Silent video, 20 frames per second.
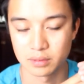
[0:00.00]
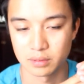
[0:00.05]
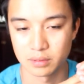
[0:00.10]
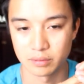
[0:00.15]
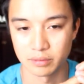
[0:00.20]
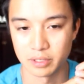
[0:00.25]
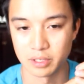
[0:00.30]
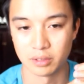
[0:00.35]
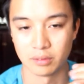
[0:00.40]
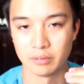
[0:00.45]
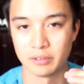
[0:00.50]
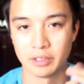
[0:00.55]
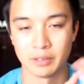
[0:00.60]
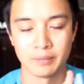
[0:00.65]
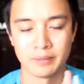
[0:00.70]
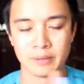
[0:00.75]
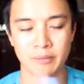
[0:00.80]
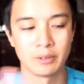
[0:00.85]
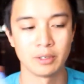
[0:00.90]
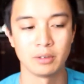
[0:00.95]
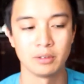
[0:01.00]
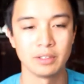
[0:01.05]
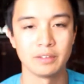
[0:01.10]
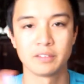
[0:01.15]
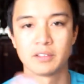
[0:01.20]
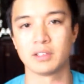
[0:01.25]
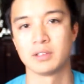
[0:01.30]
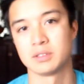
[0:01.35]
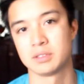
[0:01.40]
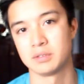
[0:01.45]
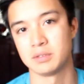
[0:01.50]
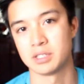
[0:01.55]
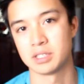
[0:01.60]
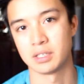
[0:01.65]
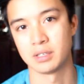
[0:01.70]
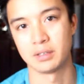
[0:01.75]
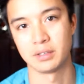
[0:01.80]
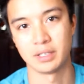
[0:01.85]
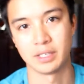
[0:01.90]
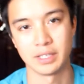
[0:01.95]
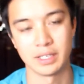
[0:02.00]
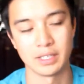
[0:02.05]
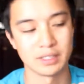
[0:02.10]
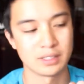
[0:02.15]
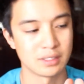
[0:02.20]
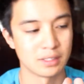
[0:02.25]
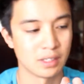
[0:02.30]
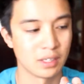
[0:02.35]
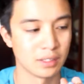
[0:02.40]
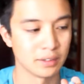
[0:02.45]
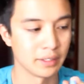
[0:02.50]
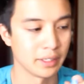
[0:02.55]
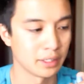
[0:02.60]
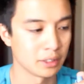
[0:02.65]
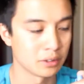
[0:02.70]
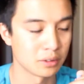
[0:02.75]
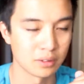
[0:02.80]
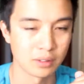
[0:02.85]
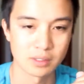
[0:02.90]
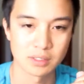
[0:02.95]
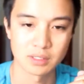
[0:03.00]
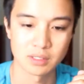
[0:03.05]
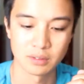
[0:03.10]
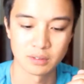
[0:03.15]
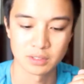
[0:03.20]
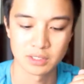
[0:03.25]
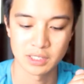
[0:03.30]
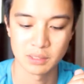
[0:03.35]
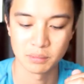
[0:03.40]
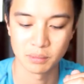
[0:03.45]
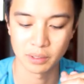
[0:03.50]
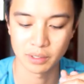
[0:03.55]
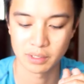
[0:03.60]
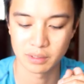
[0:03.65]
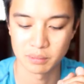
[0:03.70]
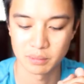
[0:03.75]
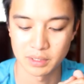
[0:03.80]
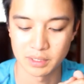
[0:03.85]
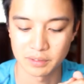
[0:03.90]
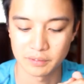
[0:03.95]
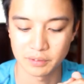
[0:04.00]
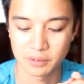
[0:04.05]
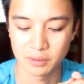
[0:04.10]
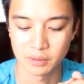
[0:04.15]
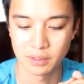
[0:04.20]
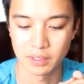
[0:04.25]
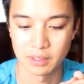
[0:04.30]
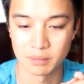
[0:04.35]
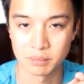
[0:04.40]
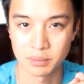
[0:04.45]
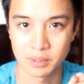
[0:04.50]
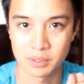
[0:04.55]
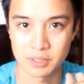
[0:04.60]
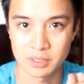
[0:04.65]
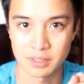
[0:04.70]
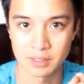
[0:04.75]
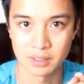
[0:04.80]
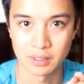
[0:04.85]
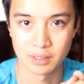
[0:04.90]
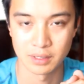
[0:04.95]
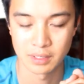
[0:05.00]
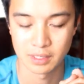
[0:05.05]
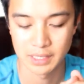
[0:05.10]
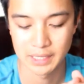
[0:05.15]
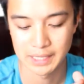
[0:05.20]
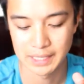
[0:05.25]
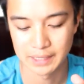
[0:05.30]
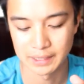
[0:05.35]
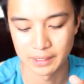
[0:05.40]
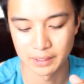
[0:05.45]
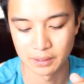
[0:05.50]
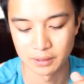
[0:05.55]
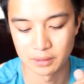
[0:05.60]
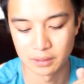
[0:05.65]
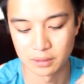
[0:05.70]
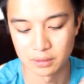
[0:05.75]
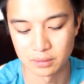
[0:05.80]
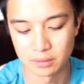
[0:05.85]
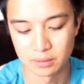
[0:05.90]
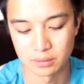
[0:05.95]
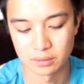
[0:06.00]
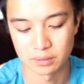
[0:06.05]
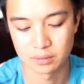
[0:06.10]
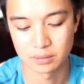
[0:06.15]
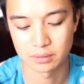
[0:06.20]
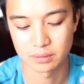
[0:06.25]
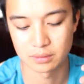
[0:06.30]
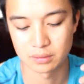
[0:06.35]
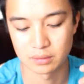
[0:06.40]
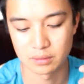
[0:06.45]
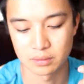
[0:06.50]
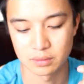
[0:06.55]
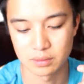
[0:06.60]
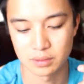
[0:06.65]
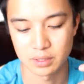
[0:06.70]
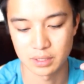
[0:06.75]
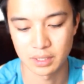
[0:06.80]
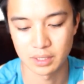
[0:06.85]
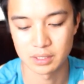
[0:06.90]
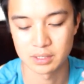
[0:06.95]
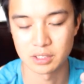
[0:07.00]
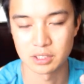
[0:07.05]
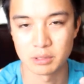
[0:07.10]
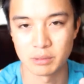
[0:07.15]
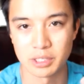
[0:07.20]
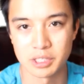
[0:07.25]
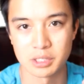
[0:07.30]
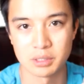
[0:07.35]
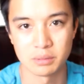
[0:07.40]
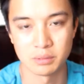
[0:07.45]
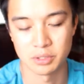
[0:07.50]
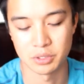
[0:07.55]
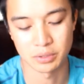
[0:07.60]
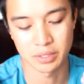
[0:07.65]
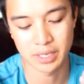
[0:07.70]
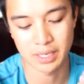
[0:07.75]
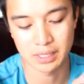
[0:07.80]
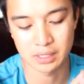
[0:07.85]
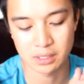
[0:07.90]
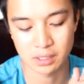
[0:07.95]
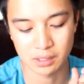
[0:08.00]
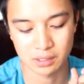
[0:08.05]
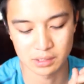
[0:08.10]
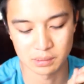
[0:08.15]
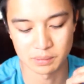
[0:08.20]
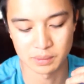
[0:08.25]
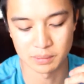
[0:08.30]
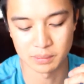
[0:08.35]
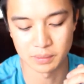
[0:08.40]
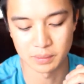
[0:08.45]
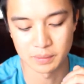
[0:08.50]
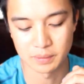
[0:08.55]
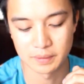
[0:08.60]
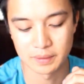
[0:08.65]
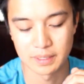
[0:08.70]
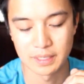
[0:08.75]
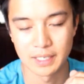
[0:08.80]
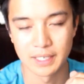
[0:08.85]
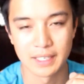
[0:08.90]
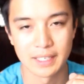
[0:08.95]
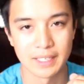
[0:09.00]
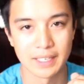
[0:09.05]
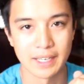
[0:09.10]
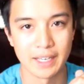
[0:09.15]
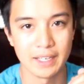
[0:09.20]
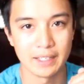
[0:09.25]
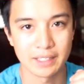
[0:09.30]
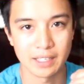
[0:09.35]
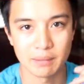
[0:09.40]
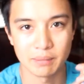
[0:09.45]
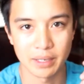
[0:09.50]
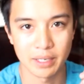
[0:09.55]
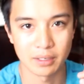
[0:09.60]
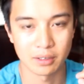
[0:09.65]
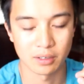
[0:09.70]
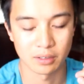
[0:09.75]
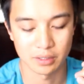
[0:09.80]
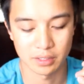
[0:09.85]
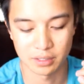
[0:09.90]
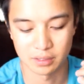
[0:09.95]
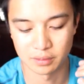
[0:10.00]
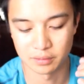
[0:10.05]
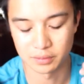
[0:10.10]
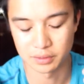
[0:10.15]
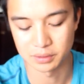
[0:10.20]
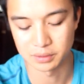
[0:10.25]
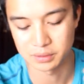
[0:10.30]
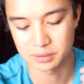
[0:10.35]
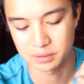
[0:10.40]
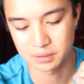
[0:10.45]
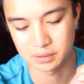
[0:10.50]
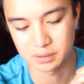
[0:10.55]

we don't live close to each other, and it's an online course, and teamwork can be difficult in person, let alone in a situation where you can't talk to people. And I made all the interviews.